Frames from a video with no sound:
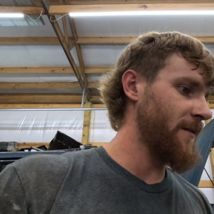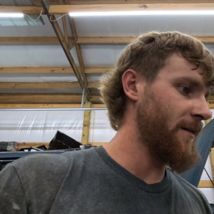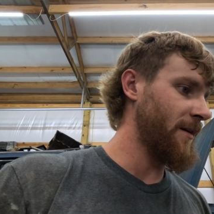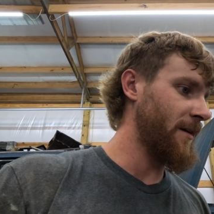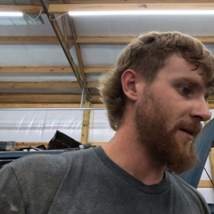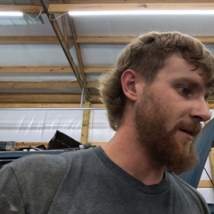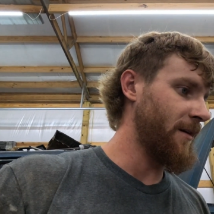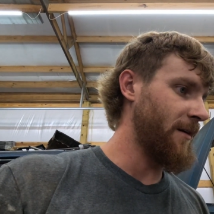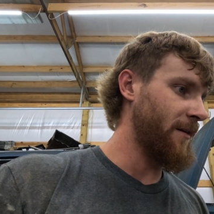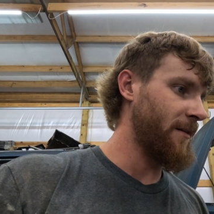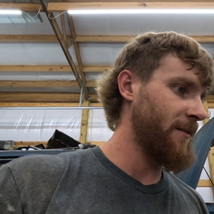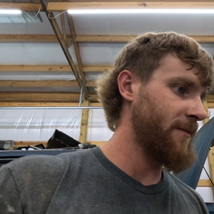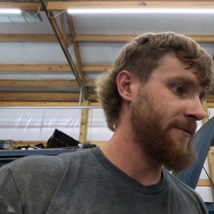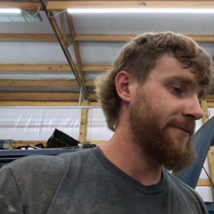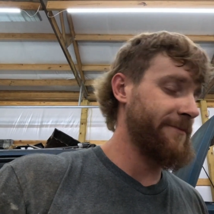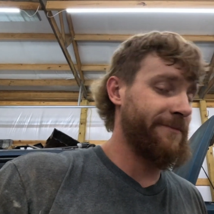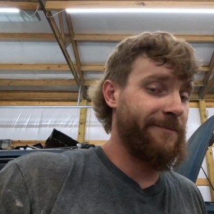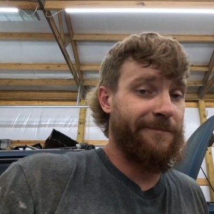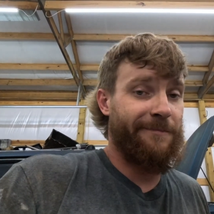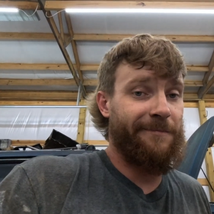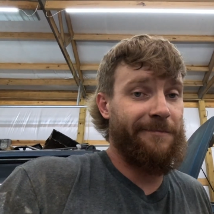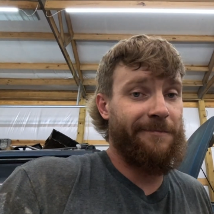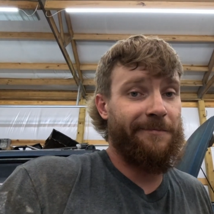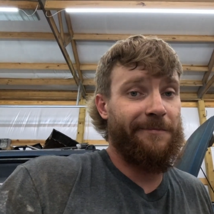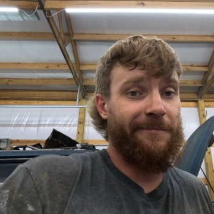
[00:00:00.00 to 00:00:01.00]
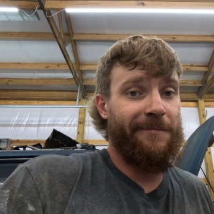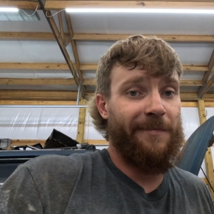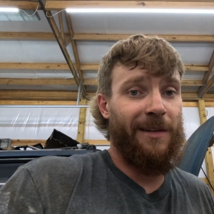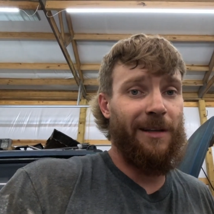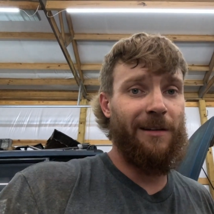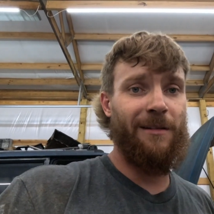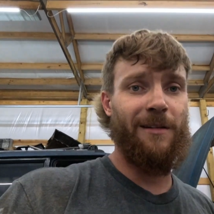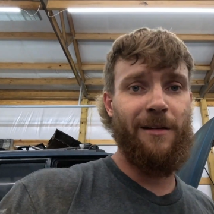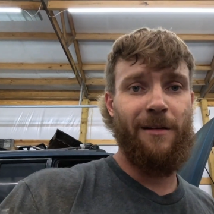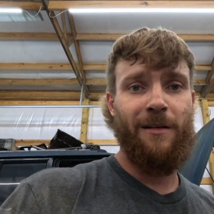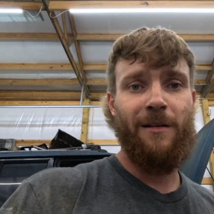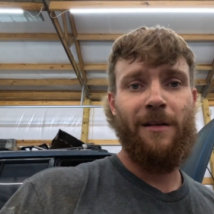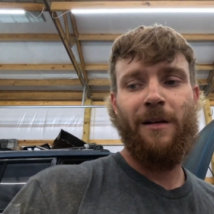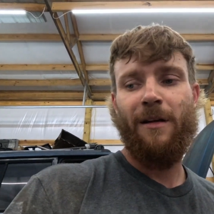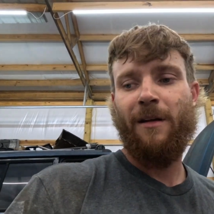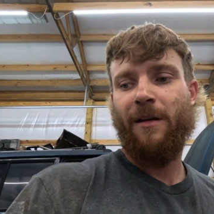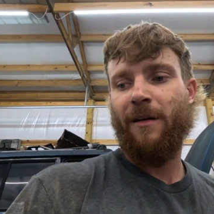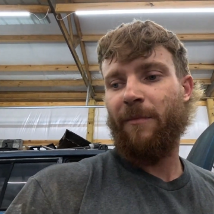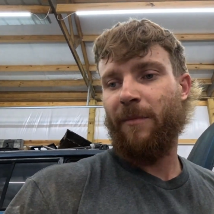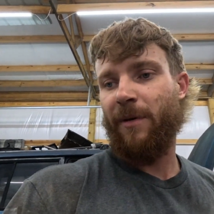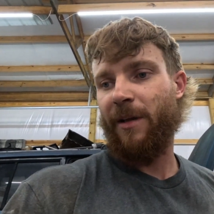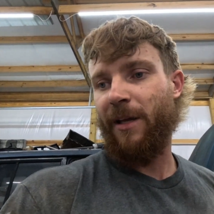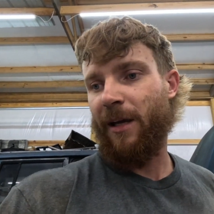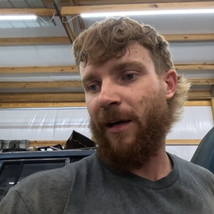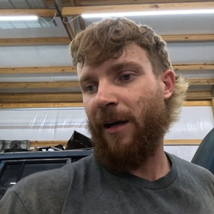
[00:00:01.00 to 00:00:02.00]

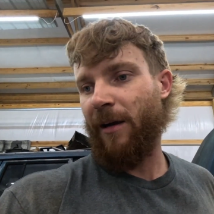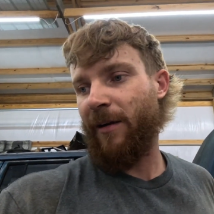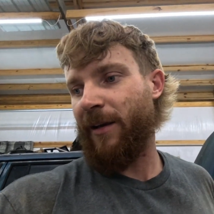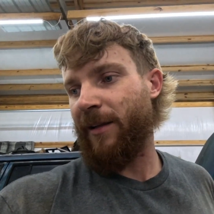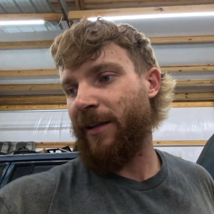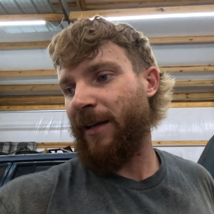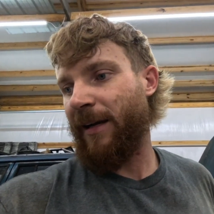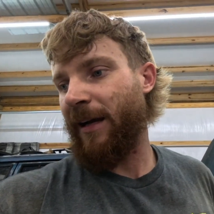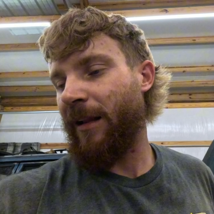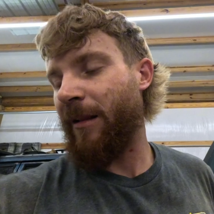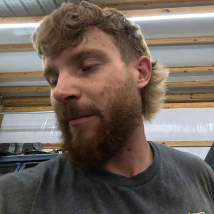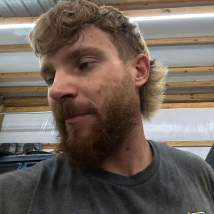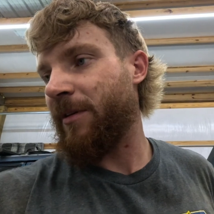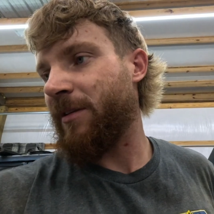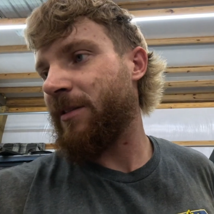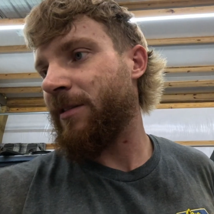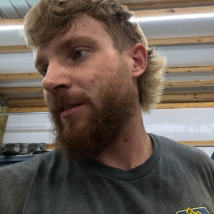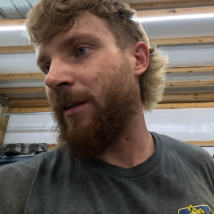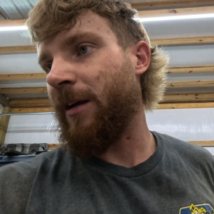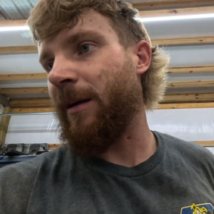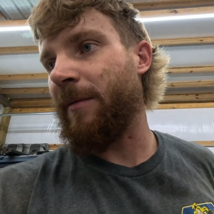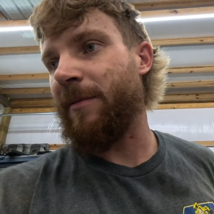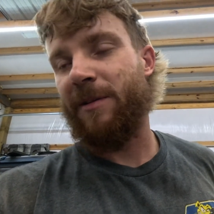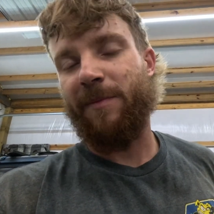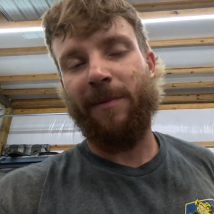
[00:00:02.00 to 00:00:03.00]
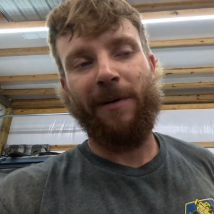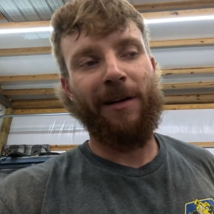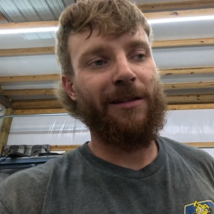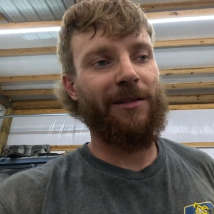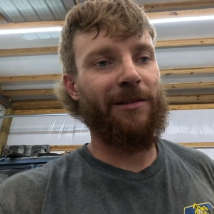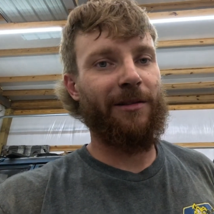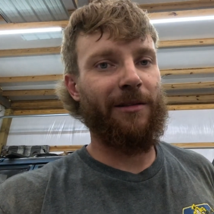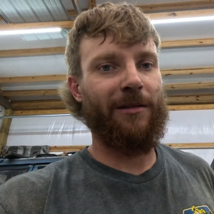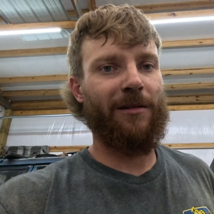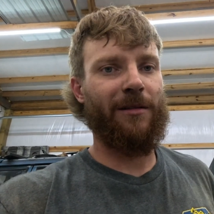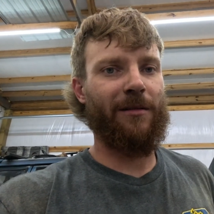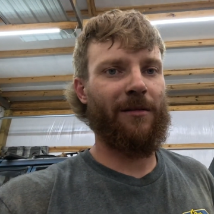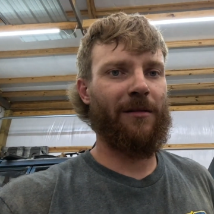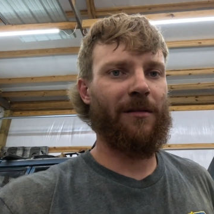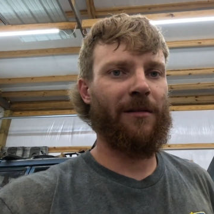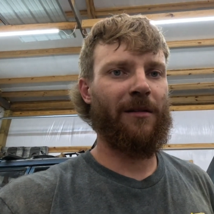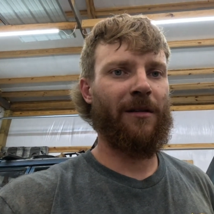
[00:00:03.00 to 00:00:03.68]
but yeah, I'll get Highland misalignment spacers